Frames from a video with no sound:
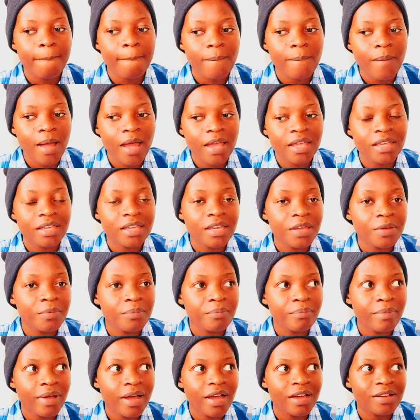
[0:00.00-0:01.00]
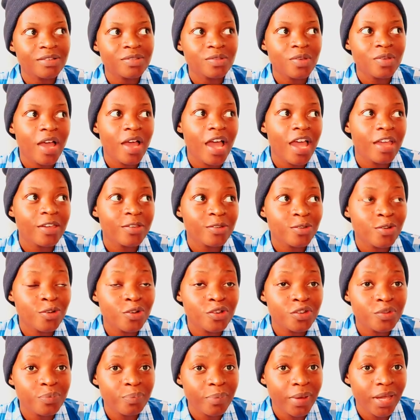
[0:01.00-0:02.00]
i came back so i
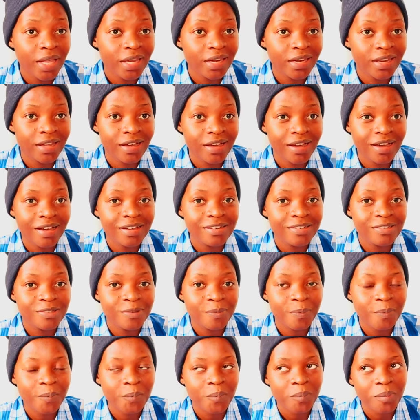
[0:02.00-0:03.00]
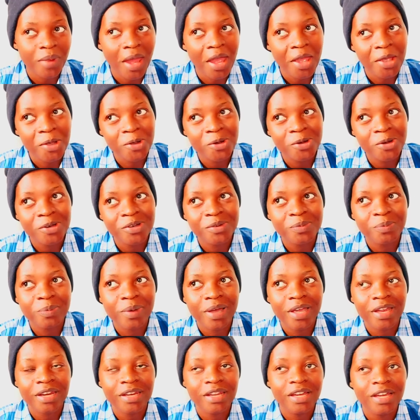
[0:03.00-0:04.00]
called my dad i called
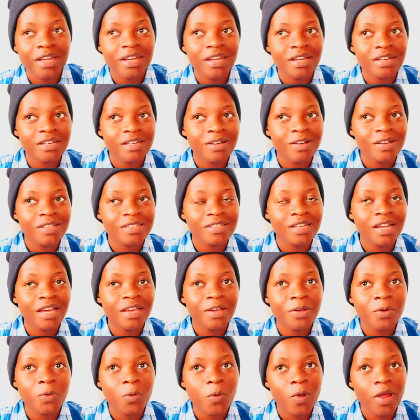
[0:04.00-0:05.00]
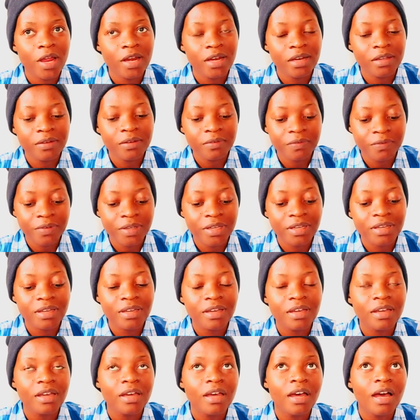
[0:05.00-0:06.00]
my dad and i was like we are leaving
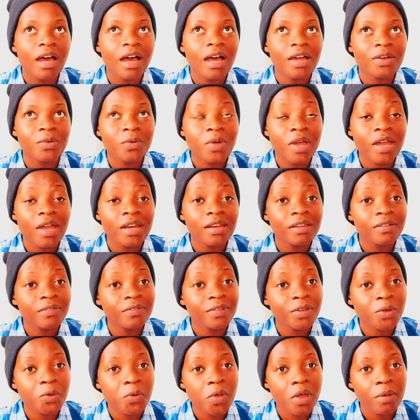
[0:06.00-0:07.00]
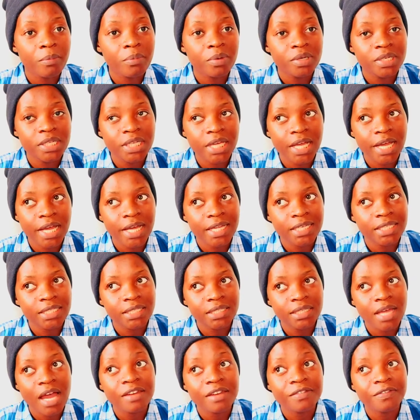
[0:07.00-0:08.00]
and we are leaving we are boarding
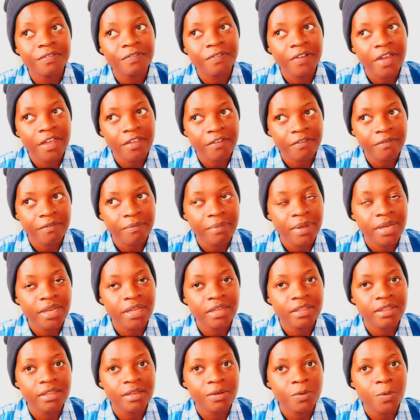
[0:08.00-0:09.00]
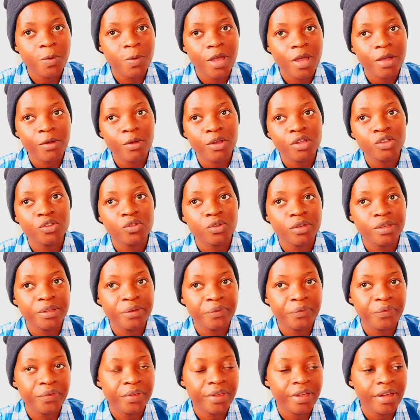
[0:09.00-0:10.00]
at, at five but i think we are going to
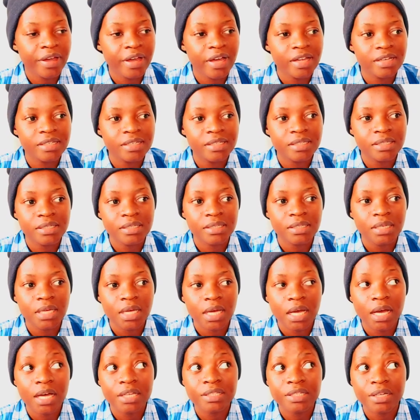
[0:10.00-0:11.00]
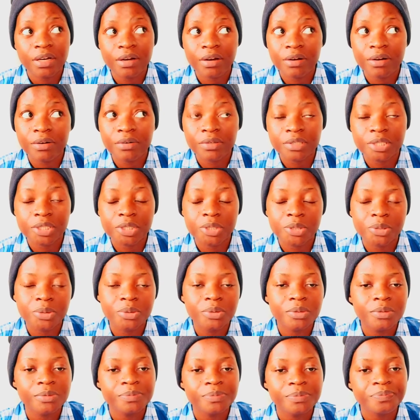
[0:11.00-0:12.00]
leave here at at around
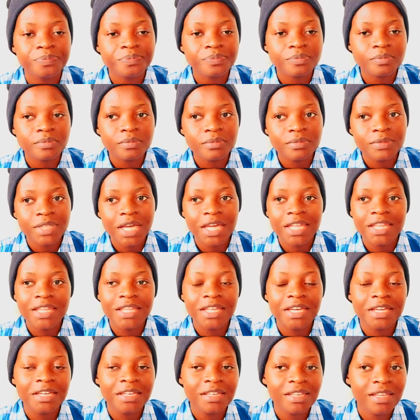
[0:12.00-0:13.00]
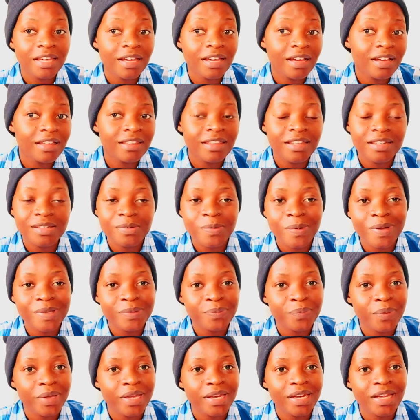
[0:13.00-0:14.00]
two and then yeah that was
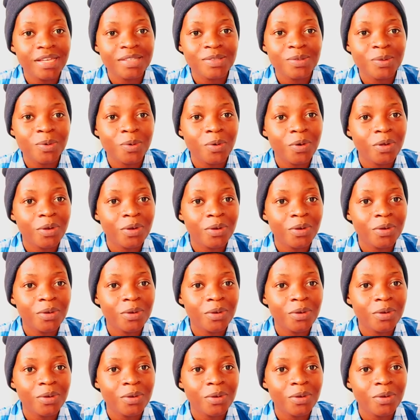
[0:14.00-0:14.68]
my last call